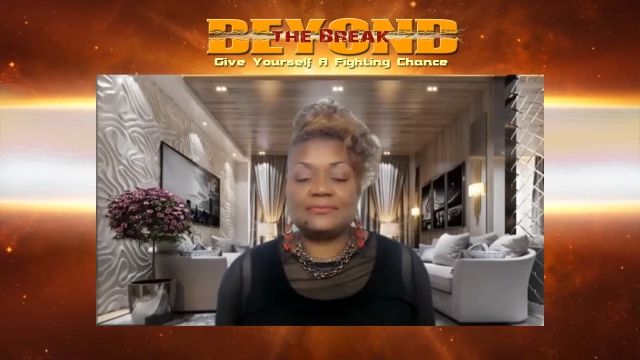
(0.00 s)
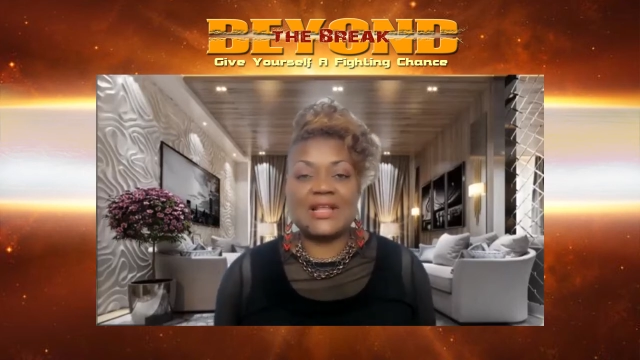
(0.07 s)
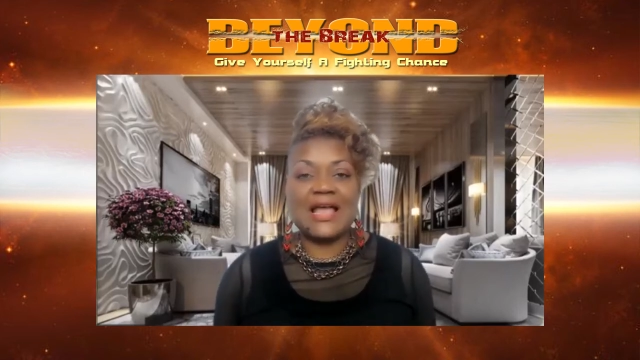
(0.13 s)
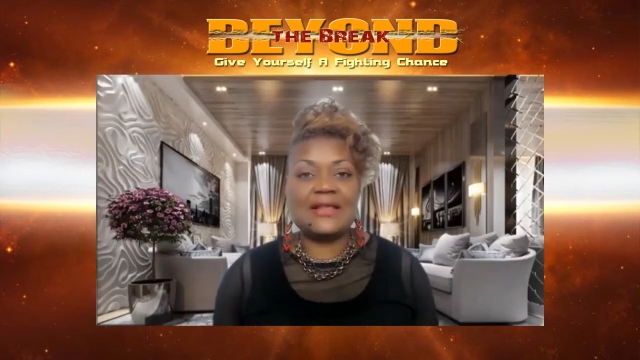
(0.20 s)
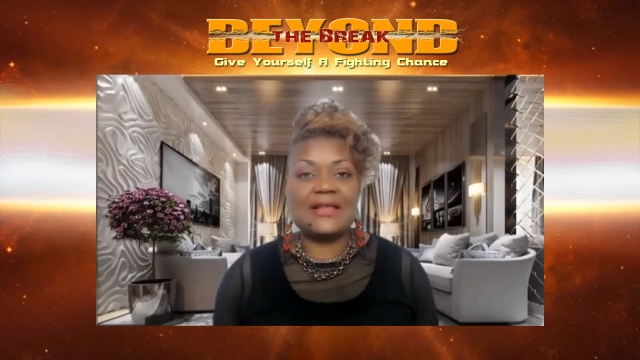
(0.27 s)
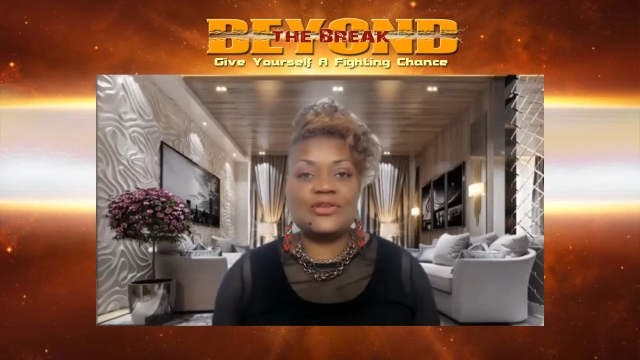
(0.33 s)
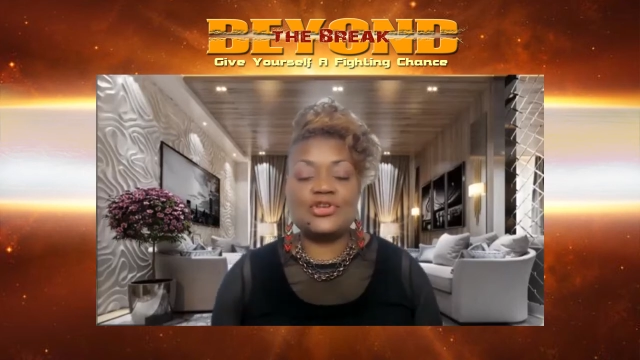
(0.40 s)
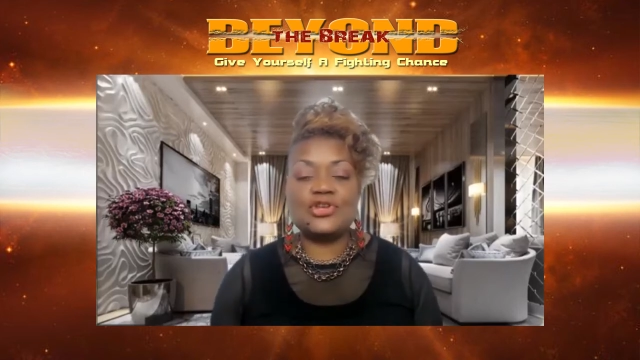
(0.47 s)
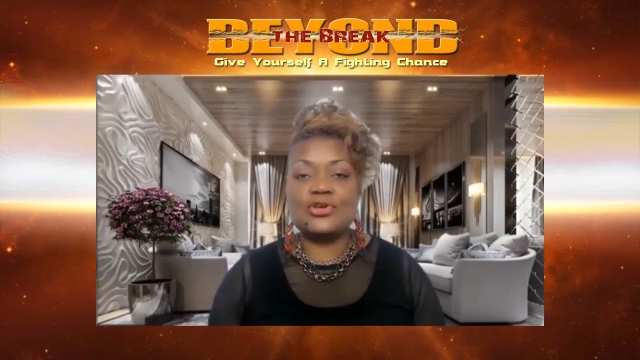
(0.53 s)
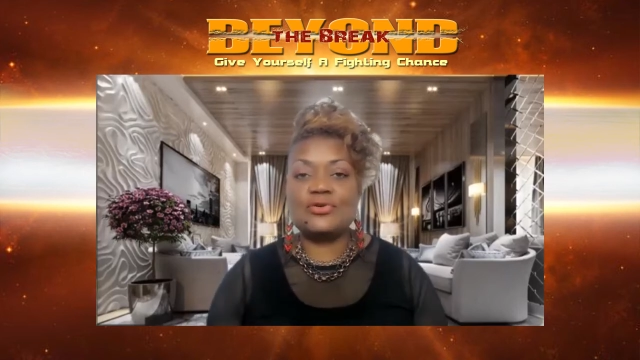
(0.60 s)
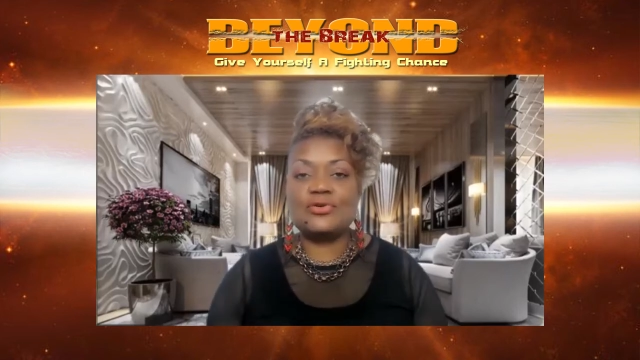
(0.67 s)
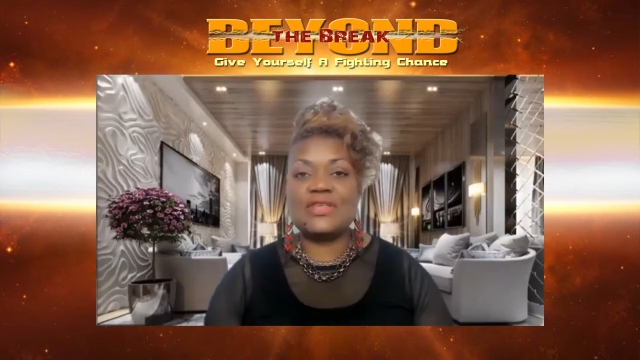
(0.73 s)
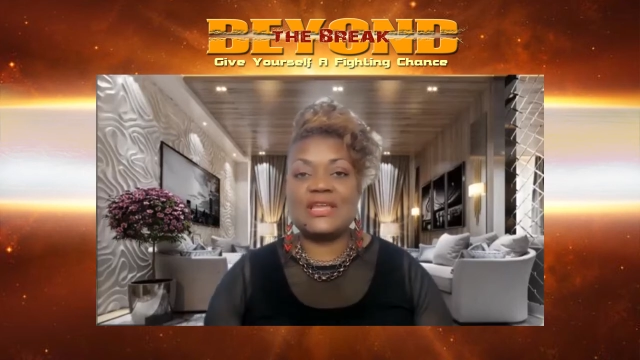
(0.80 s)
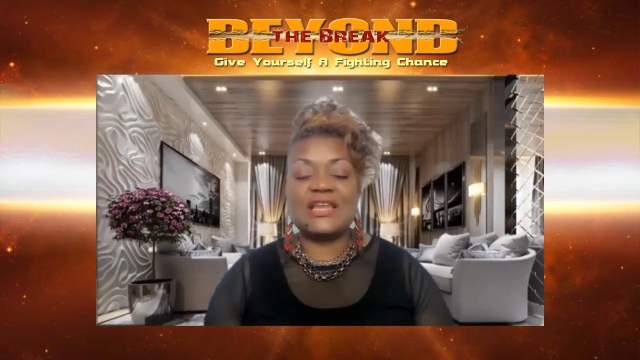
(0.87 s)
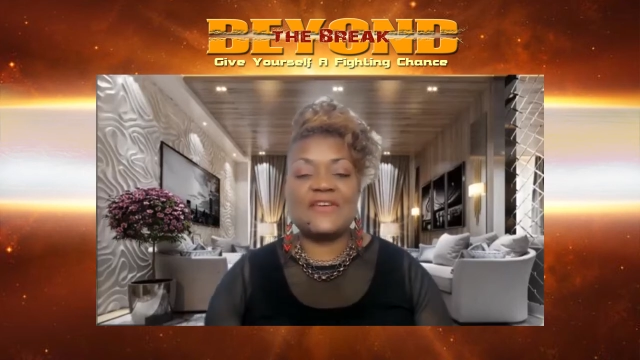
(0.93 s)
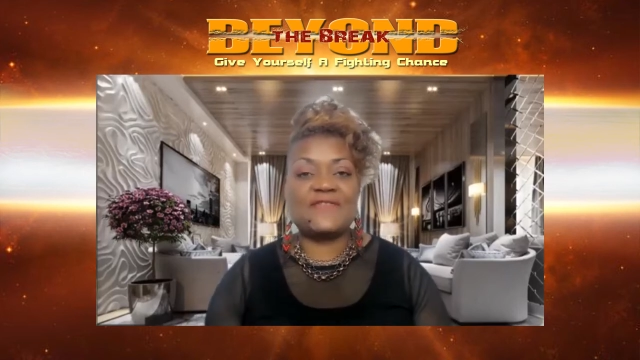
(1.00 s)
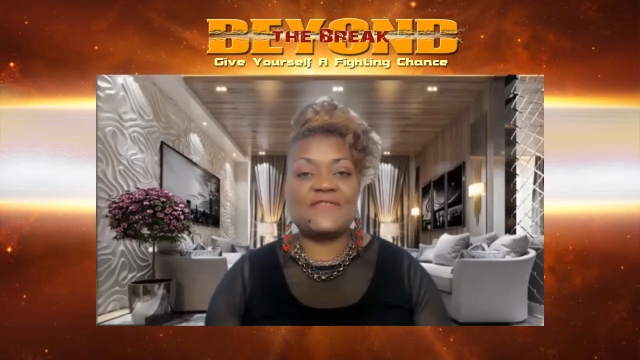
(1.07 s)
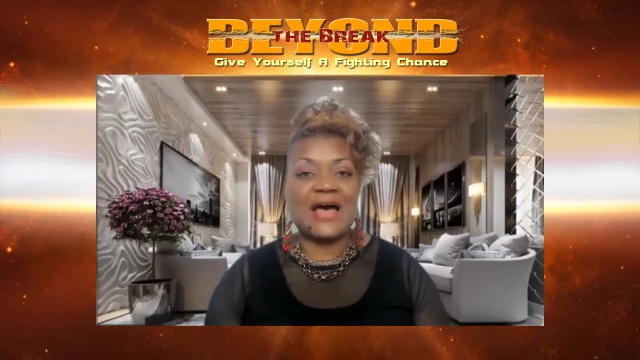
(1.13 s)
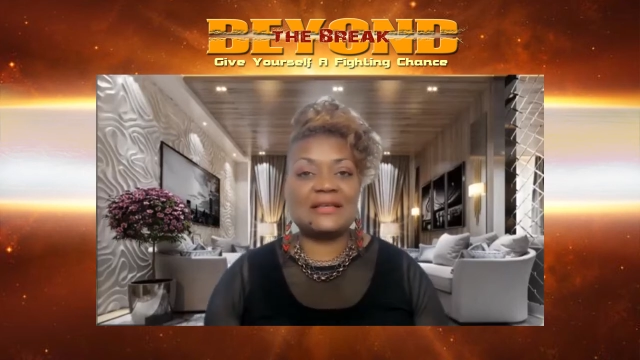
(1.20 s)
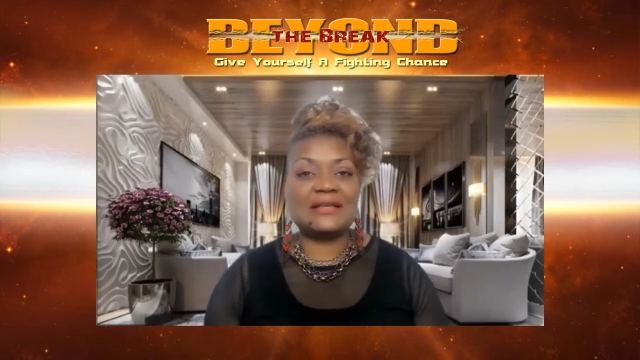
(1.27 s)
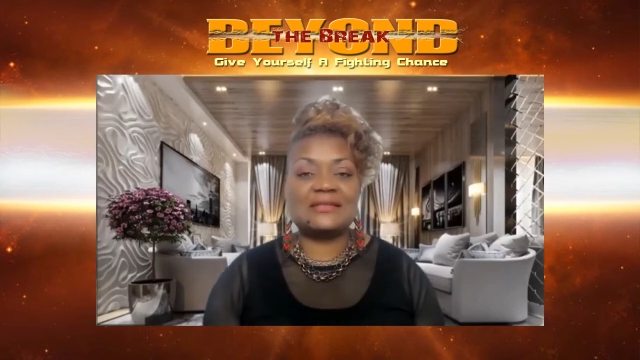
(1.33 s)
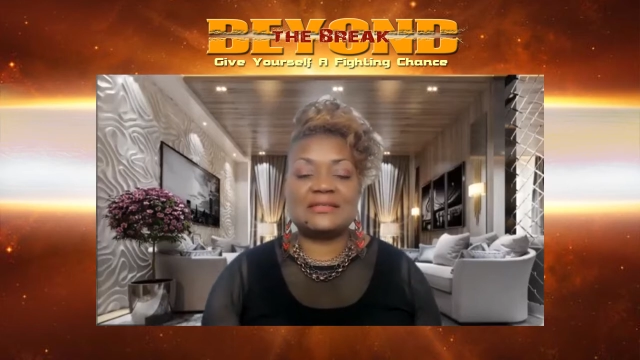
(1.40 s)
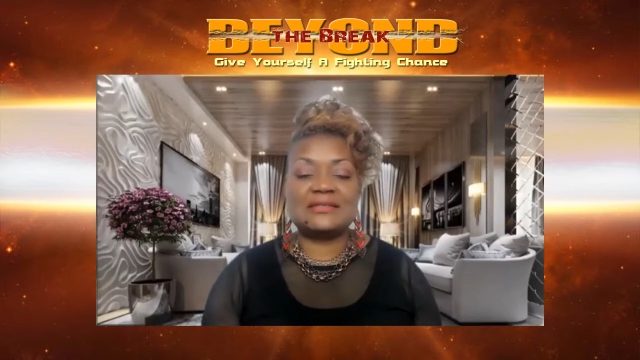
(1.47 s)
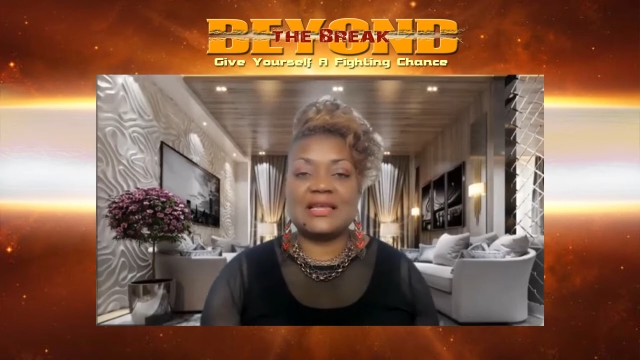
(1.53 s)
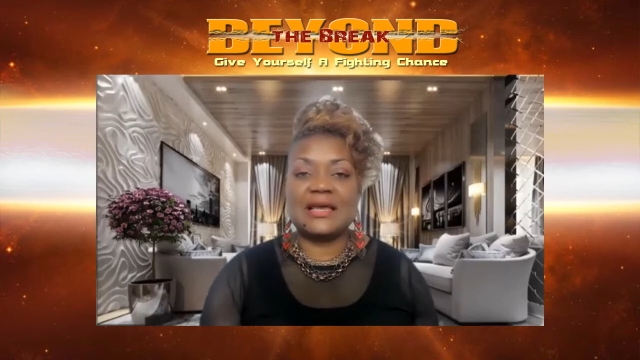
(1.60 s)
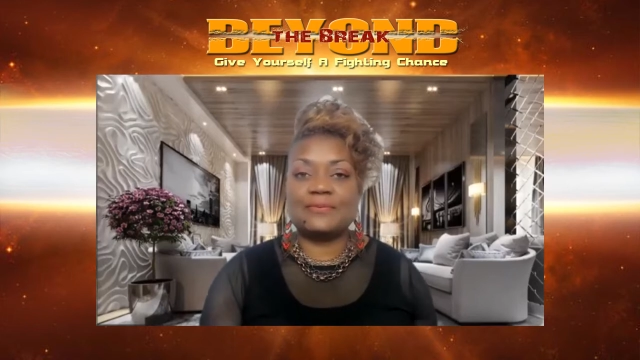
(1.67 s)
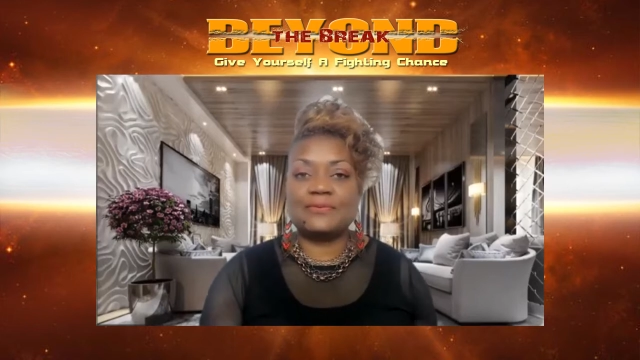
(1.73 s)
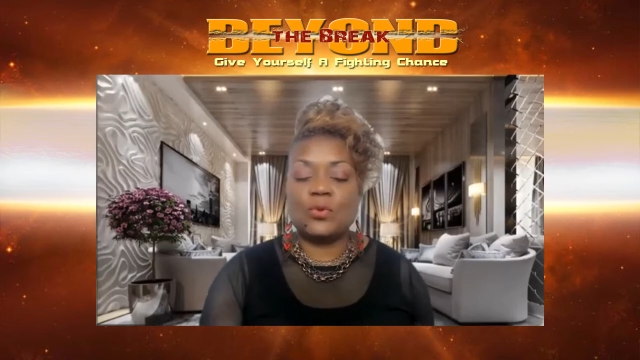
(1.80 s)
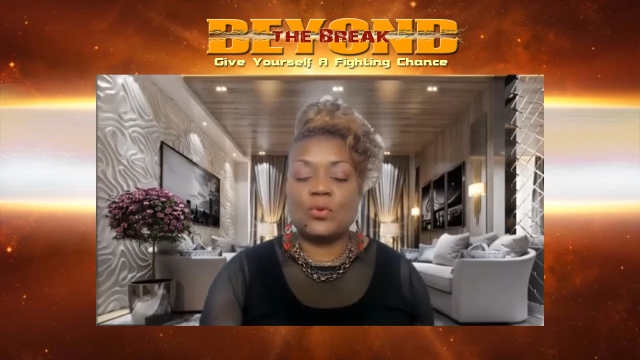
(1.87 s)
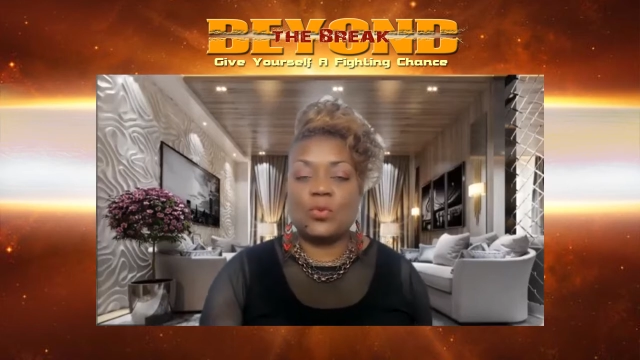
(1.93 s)
I knew that if I
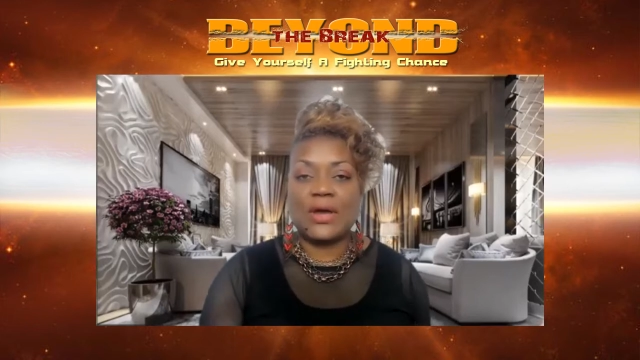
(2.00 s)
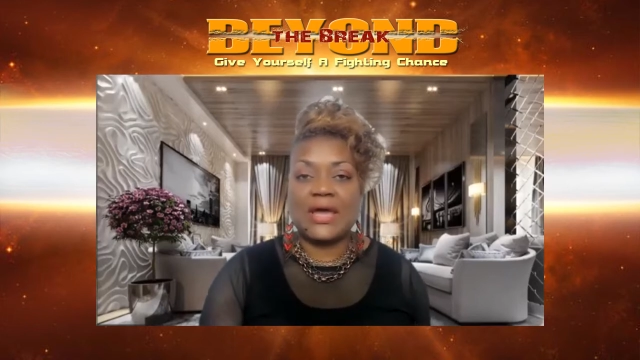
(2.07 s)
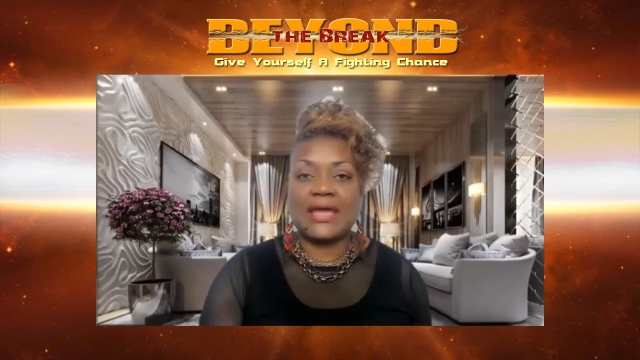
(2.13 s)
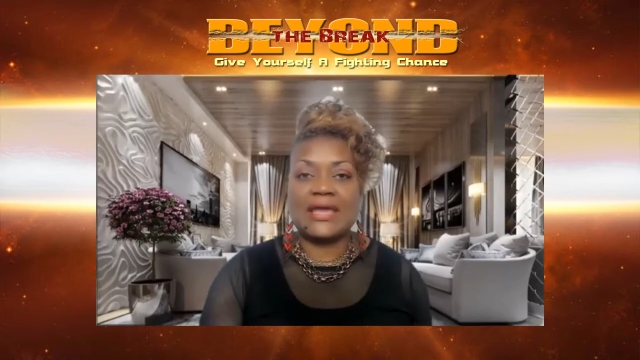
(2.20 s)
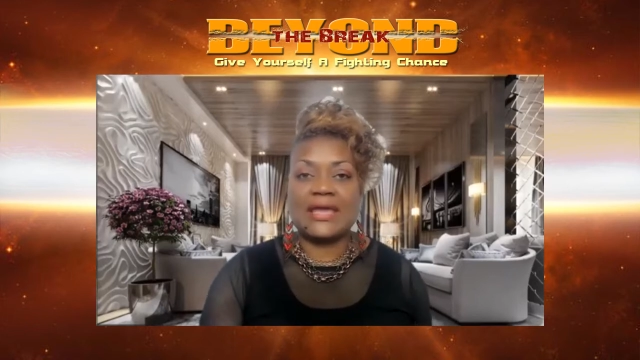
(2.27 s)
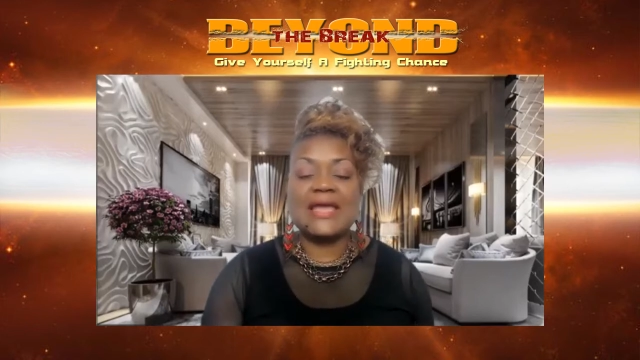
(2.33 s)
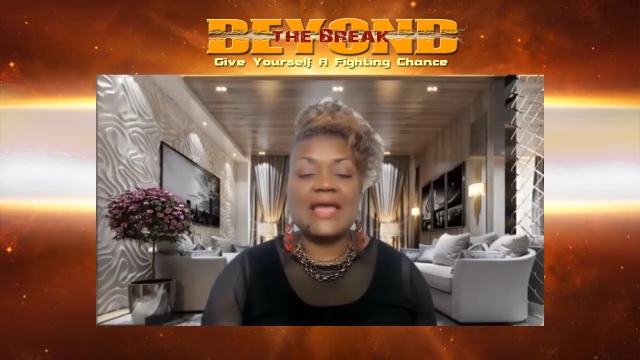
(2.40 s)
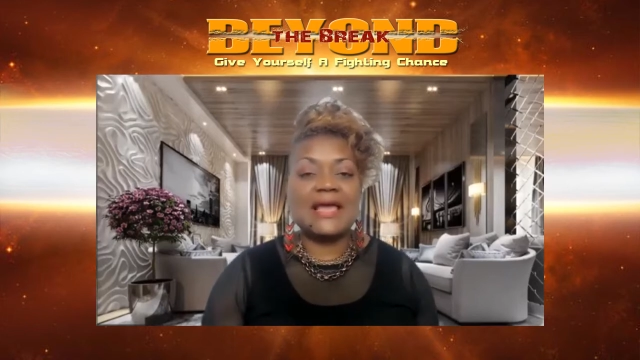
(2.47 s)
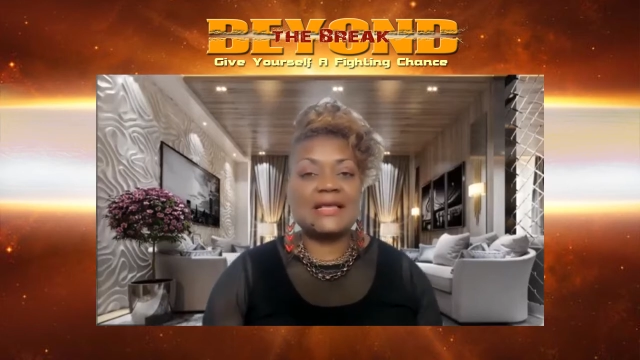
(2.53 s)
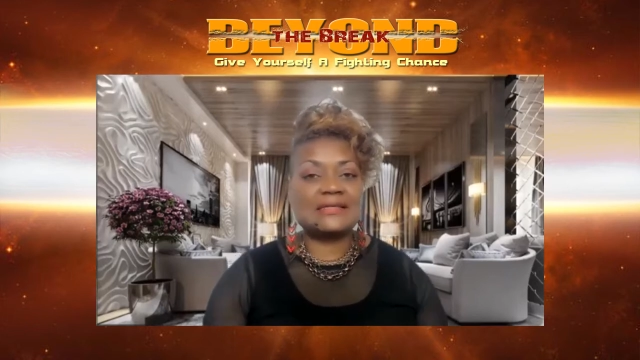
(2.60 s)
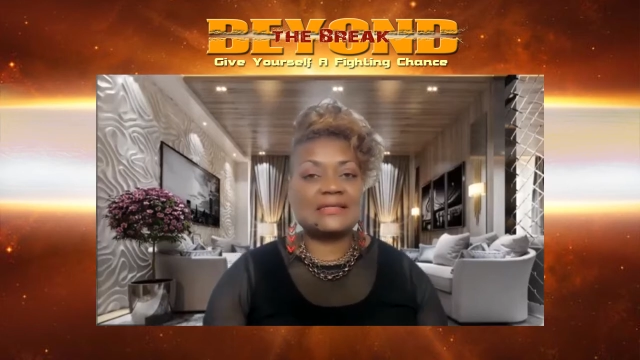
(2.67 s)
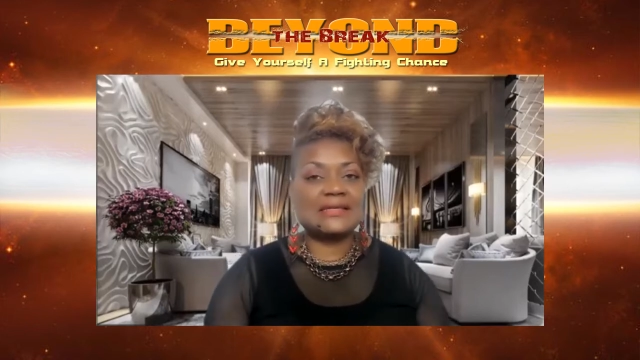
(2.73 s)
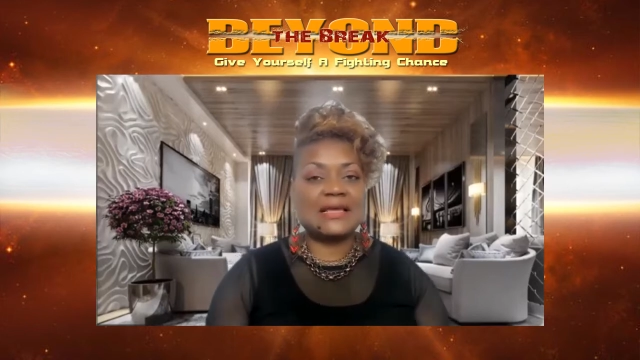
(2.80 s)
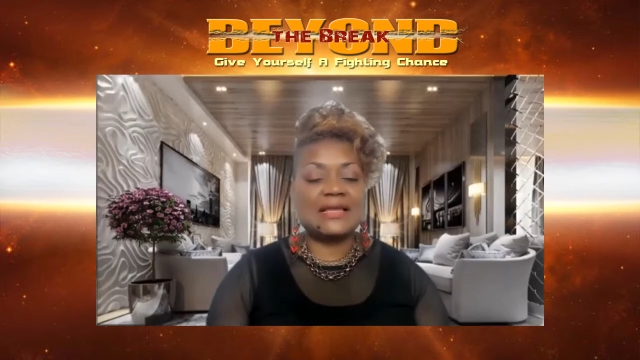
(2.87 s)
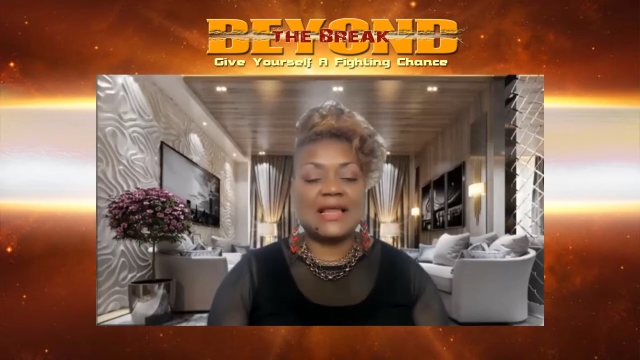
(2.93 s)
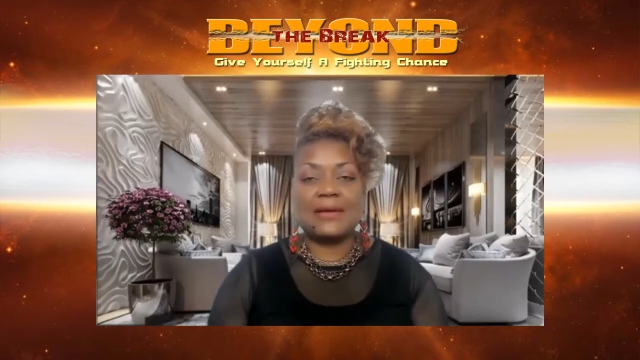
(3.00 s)
stepped away and said,